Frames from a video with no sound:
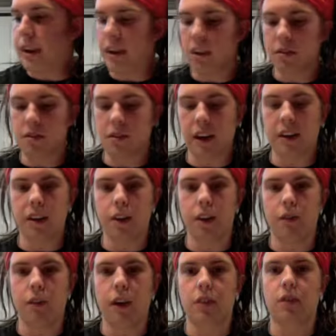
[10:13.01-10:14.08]
secondary
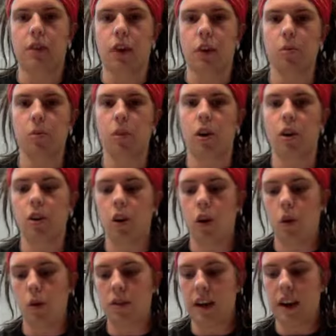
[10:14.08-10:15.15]
effects of Armor Lock
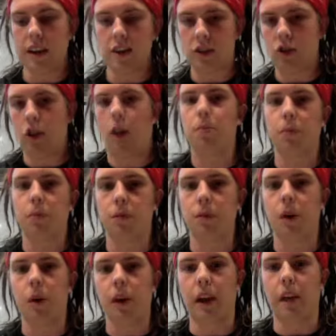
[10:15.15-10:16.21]
was that it stopped the
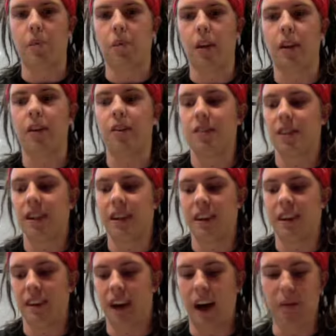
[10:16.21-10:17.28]
flow of gameplay. You know, okay,
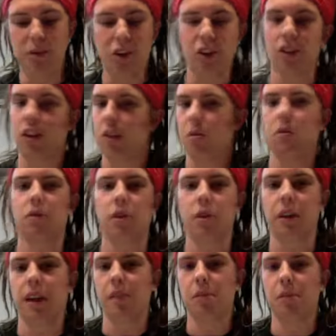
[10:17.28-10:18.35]
I've been talking a lot about flow
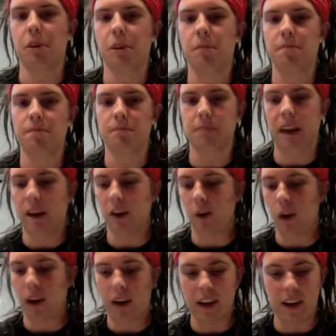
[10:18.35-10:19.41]
of gameplay. I don't know
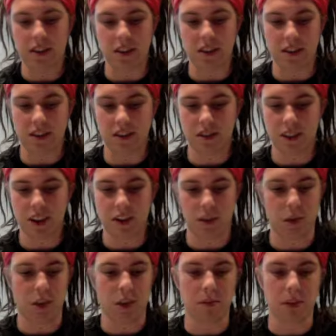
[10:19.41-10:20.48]
why. It's just
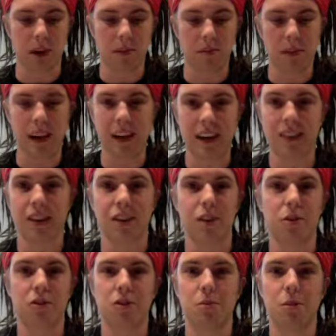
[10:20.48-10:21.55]
what comes up. I guess I
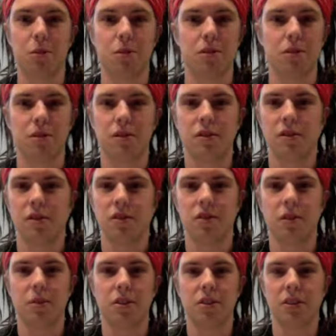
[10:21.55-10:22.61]
notice it more for
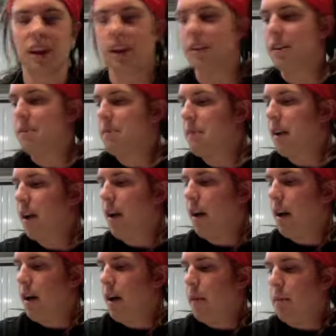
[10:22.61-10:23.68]
some reason. I don't know.
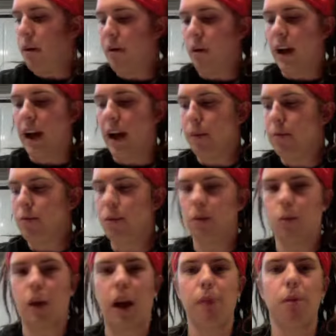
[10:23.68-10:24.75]
But what happened
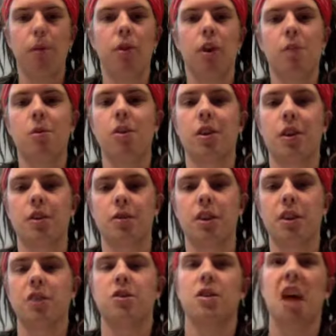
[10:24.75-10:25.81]
with Armor Lock and
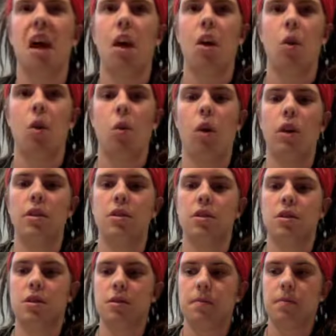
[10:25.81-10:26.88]
Reach was